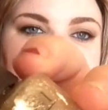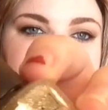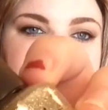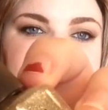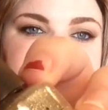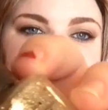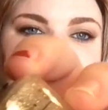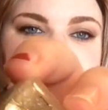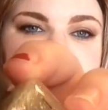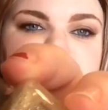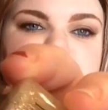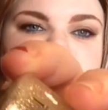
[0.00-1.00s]
And it's just
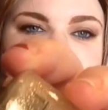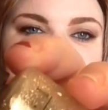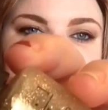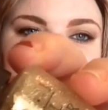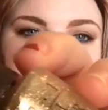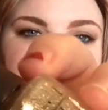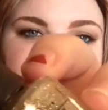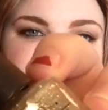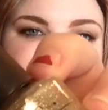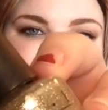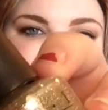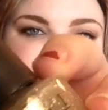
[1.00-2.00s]
this really
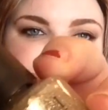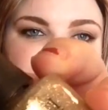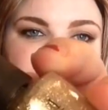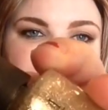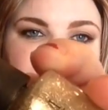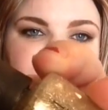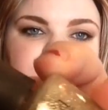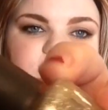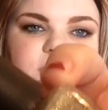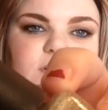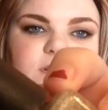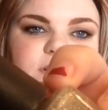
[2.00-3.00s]
gorgeous
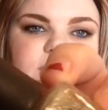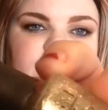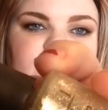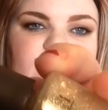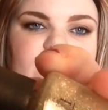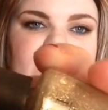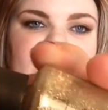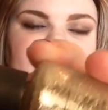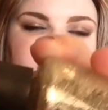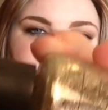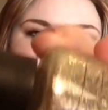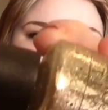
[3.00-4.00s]
gold glitter. I mean, I